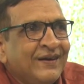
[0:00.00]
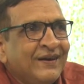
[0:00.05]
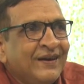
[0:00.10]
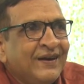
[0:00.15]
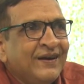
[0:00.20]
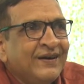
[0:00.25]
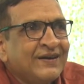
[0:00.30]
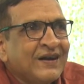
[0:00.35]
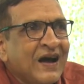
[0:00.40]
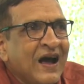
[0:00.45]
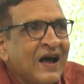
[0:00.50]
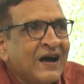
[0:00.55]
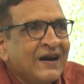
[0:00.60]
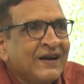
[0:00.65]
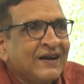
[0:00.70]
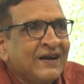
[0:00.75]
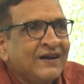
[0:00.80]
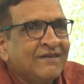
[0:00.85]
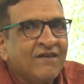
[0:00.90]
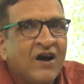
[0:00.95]

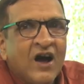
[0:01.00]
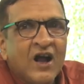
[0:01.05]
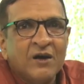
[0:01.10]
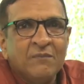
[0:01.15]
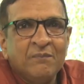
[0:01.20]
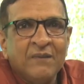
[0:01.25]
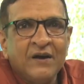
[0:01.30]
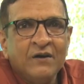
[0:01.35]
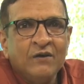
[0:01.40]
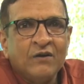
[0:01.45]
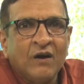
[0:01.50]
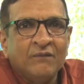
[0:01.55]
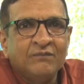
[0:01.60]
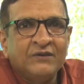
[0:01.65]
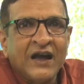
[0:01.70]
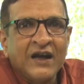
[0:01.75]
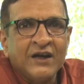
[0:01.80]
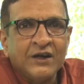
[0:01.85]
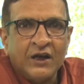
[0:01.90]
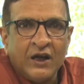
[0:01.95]
Entire environment of
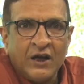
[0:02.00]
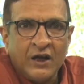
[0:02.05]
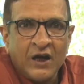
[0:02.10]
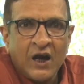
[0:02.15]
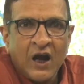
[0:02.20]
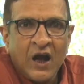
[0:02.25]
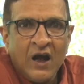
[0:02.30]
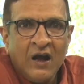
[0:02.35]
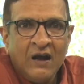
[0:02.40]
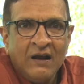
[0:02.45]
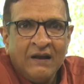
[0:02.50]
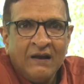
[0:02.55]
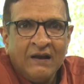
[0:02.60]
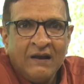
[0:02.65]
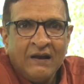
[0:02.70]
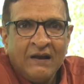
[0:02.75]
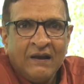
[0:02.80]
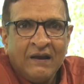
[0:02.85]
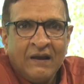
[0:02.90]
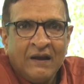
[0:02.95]
that area,
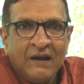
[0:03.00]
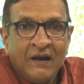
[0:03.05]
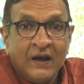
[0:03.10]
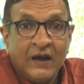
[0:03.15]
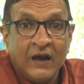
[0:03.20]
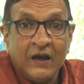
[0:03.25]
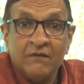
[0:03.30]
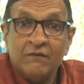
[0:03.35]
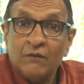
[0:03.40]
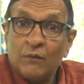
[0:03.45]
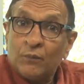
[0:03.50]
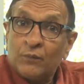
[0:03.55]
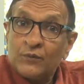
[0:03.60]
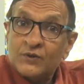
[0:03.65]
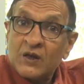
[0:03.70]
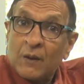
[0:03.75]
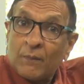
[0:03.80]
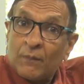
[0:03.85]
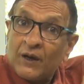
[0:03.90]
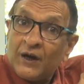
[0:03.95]

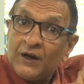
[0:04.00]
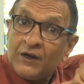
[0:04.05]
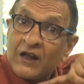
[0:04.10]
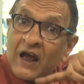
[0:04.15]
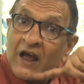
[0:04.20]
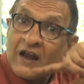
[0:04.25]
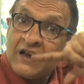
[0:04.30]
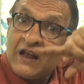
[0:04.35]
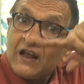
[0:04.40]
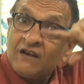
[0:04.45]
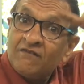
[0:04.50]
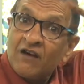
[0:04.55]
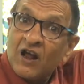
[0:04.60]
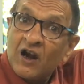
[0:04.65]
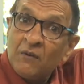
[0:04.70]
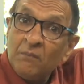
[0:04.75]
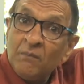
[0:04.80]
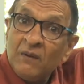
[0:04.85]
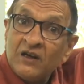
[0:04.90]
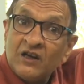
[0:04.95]
entire
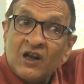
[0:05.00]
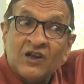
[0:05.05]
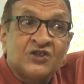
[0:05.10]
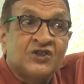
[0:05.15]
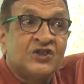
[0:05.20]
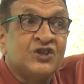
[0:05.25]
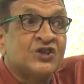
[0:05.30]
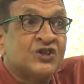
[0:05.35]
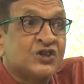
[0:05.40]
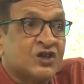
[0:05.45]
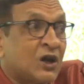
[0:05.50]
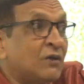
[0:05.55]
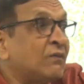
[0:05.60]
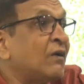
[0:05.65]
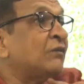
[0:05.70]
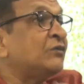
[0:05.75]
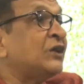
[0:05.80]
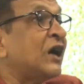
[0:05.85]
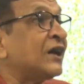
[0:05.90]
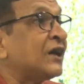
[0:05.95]
environmental system
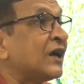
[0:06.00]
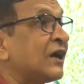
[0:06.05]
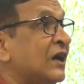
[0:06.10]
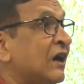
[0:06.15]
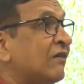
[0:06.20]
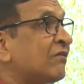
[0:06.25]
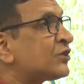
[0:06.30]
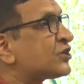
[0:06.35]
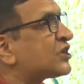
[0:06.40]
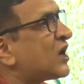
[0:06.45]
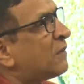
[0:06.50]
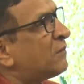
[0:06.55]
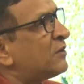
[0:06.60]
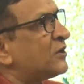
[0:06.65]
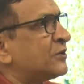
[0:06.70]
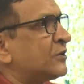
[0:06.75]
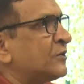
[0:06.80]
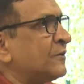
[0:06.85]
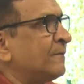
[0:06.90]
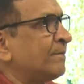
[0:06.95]
of that area was
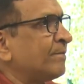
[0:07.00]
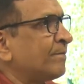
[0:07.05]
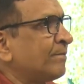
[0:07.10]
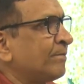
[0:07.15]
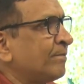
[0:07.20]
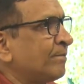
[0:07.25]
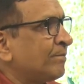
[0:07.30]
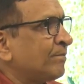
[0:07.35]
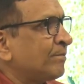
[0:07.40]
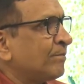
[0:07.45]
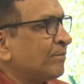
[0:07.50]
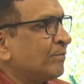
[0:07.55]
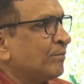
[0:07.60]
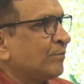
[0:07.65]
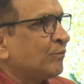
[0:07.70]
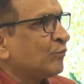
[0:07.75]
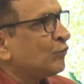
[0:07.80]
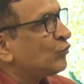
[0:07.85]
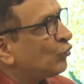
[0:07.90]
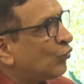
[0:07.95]
damaged.
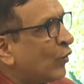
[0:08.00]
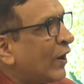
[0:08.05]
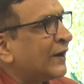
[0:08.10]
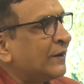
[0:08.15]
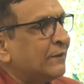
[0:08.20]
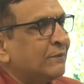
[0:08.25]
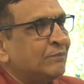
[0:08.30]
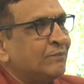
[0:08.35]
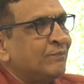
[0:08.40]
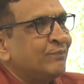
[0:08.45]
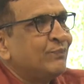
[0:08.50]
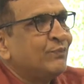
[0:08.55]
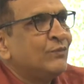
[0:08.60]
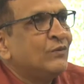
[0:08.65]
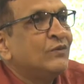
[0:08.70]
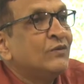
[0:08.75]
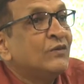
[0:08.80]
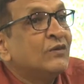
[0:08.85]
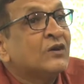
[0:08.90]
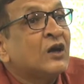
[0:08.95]
One,
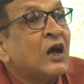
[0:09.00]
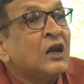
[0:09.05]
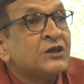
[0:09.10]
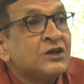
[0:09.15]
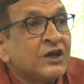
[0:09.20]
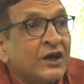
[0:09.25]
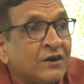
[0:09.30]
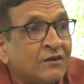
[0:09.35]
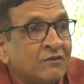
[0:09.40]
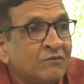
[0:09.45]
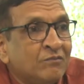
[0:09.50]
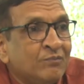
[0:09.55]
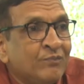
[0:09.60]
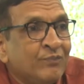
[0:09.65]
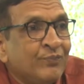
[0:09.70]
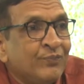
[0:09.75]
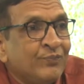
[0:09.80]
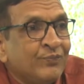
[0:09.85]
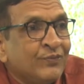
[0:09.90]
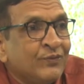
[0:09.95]
culture.
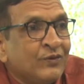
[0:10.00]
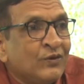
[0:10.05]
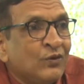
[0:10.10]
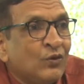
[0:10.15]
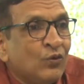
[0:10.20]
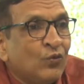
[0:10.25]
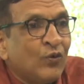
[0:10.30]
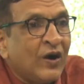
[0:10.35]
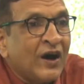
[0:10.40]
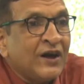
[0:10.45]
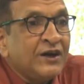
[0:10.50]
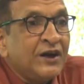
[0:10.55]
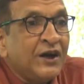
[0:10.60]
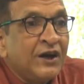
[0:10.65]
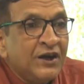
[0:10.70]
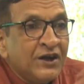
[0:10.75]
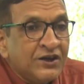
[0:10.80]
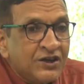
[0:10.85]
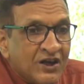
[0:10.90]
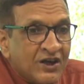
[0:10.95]
One
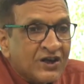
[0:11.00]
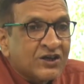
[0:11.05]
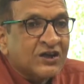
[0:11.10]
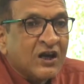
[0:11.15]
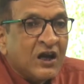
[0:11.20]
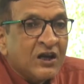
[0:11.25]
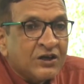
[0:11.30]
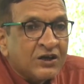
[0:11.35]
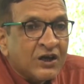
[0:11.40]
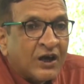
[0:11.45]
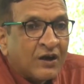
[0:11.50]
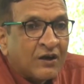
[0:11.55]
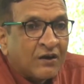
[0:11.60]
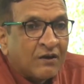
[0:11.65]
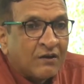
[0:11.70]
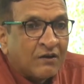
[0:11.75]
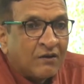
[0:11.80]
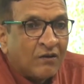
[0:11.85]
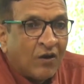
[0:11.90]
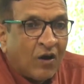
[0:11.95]
indigenous culture
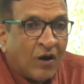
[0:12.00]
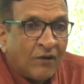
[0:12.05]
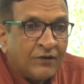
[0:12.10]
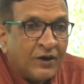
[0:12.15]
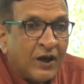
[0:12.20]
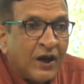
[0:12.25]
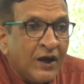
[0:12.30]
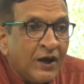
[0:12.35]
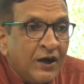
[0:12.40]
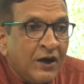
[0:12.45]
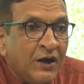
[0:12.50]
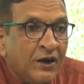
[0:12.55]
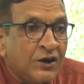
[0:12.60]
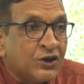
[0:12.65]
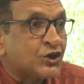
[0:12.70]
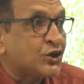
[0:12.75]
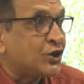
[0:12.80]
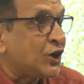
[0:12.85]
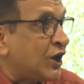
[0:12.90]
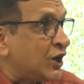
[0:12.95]
of
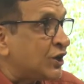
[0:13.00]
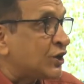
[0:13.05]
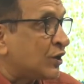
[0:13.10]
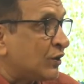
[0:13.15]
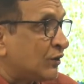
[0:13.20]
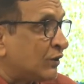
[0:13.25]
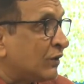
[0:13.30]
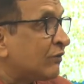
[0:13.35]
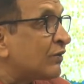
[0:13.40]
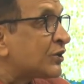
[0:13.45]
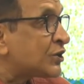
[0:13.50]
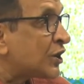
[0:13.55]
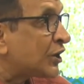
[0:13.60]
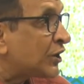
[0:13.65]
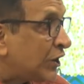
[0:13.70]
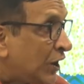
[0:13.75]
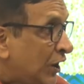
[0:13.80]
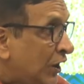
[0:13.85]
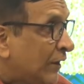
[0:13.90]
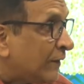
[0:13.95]
Tehri state, there was a
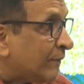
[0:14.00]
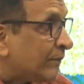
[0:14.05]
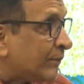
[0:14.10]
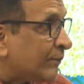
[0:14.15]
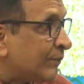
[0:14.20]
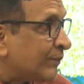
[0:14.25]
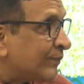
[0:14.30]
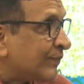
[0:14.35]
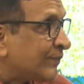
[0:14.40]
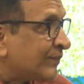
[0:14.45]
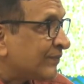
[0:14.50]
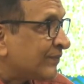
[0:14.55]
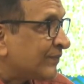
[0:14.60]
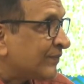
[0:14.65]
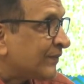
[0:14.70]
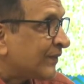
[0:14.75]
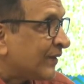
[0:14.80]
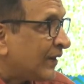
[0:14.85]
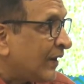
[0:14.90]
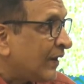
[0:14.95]
king,
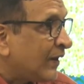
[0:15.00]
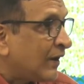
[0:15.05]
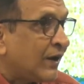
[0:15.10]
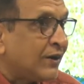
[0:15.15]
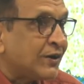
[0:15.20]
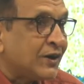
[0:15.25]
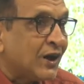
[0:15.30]
and